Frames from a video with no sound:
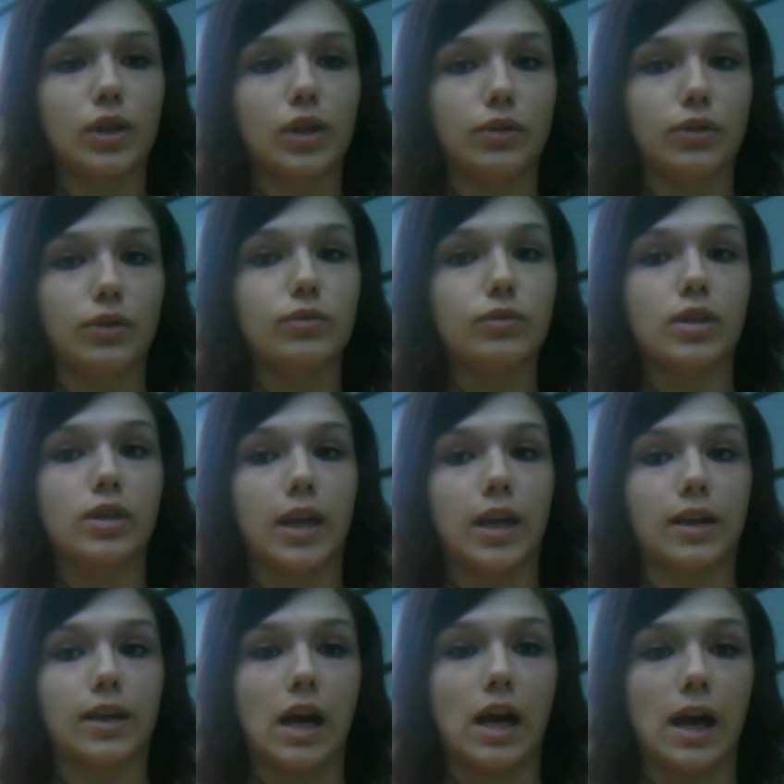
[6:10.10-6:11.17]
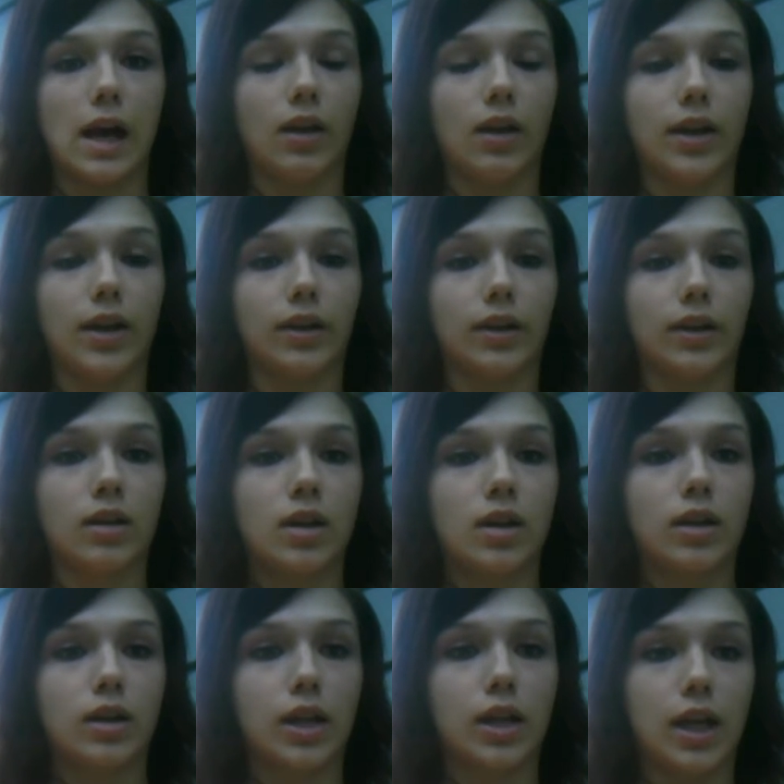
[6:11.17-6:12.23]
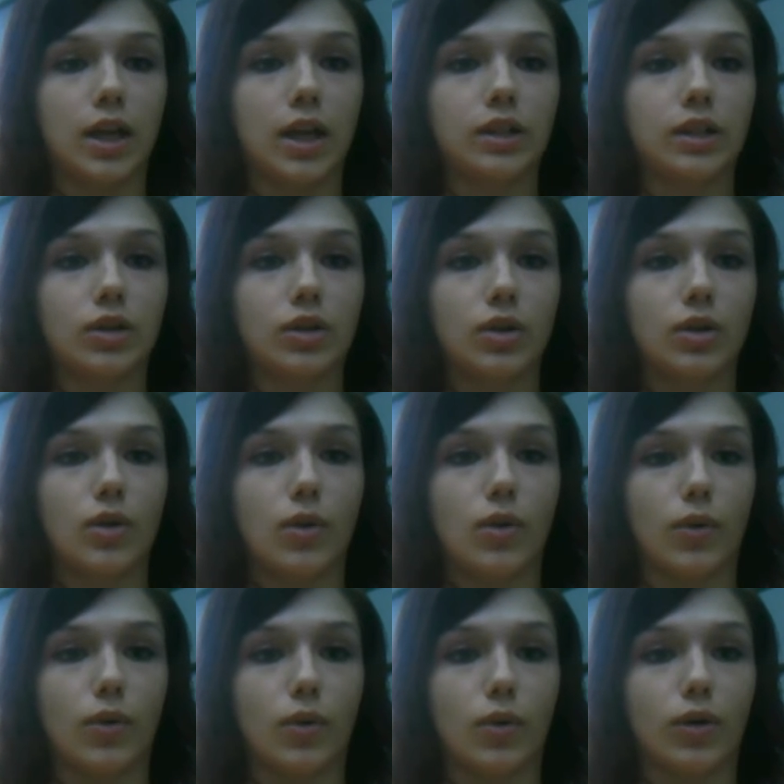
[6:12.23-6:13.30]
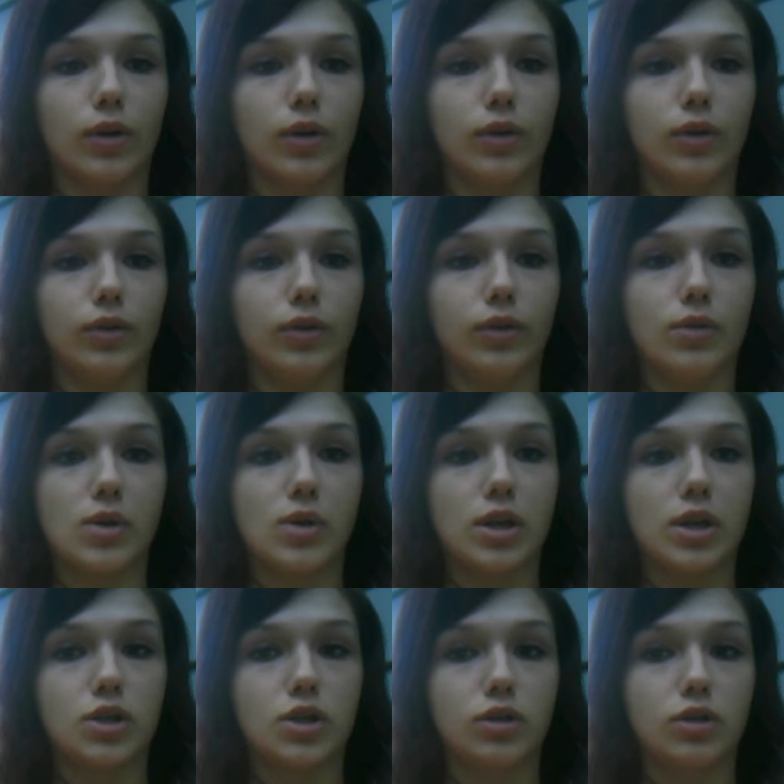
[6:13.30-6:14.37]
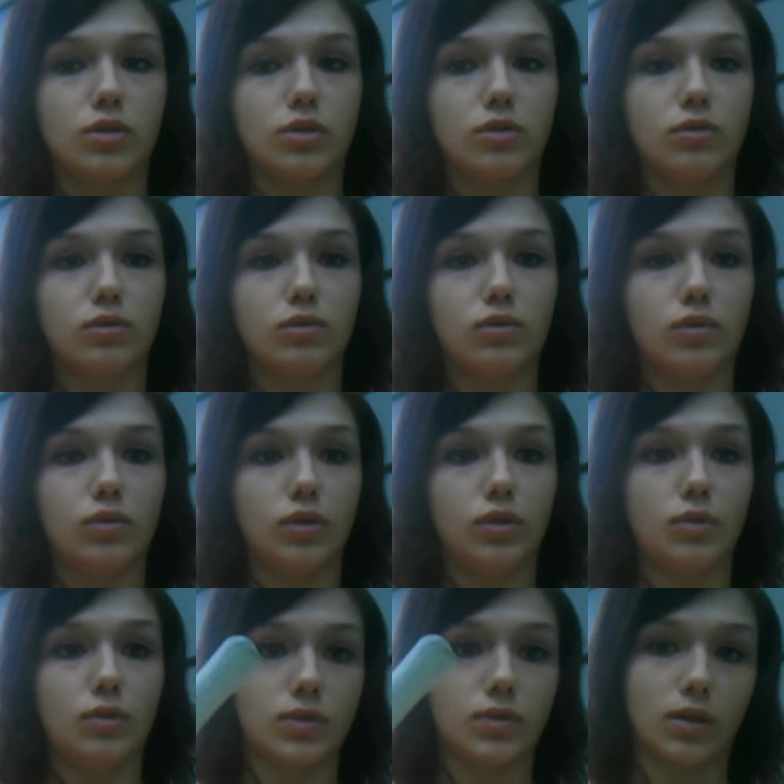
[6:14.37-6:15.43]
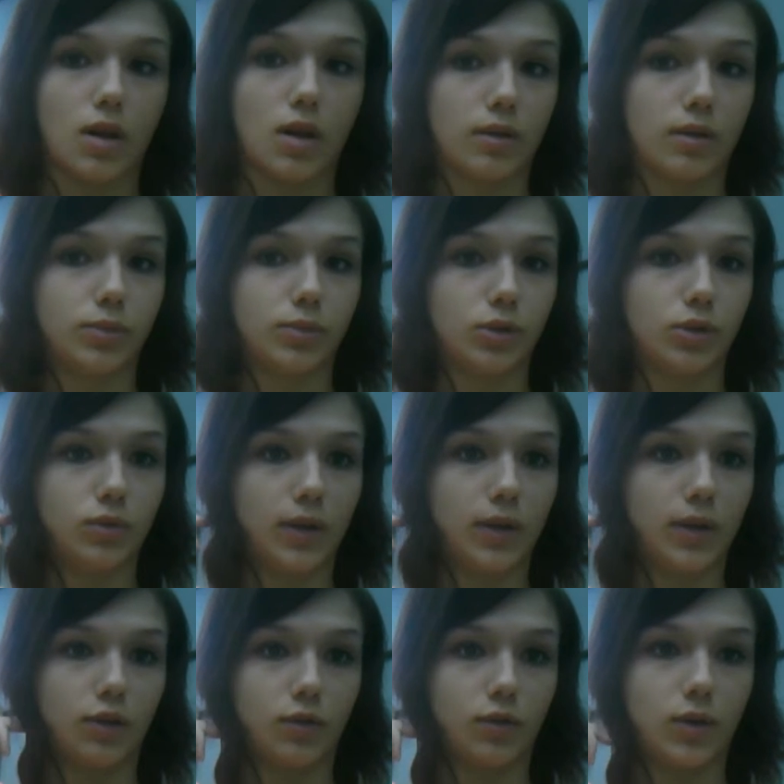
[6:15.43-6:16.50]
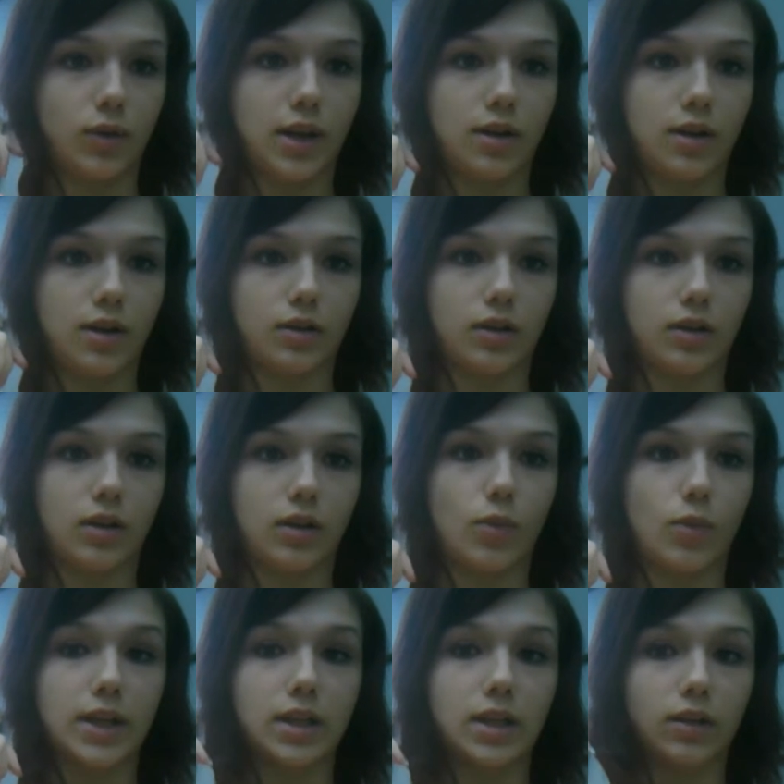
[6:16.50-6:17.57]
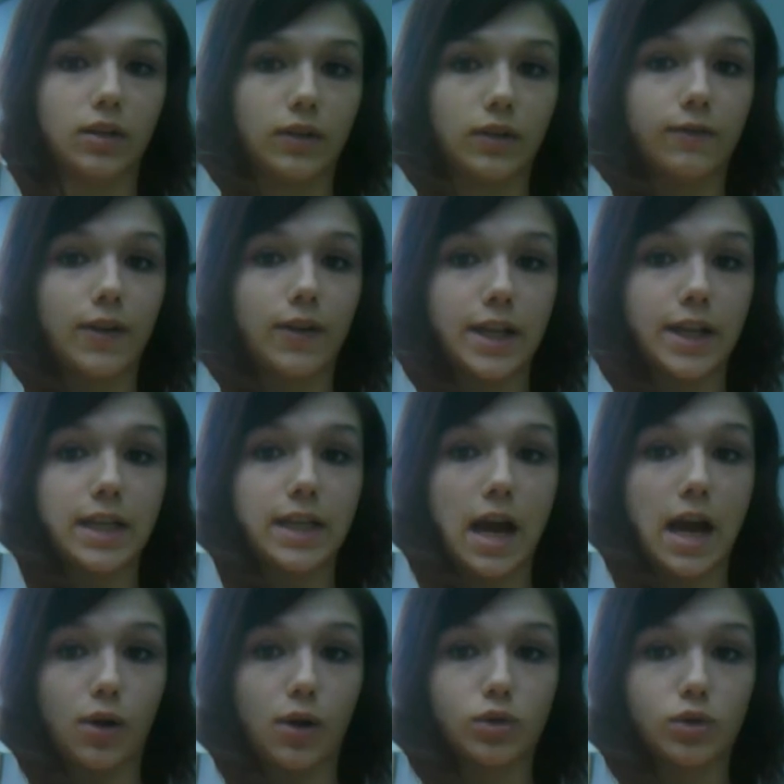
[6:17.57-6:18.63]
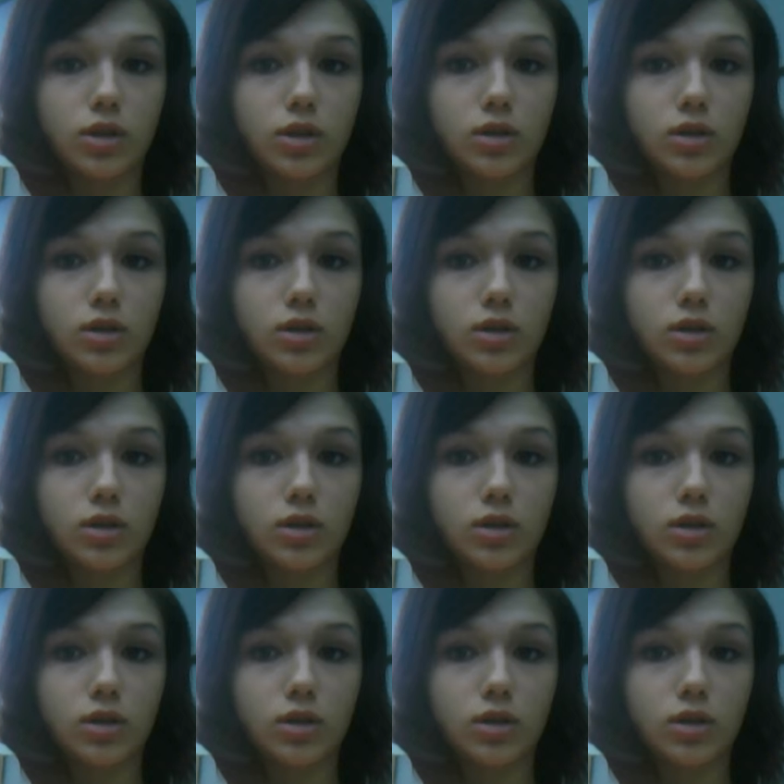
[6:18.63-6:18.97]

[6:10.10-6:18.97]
use again the highlighting kit, or you can just use a lot of blue in through here and wait till it fades out,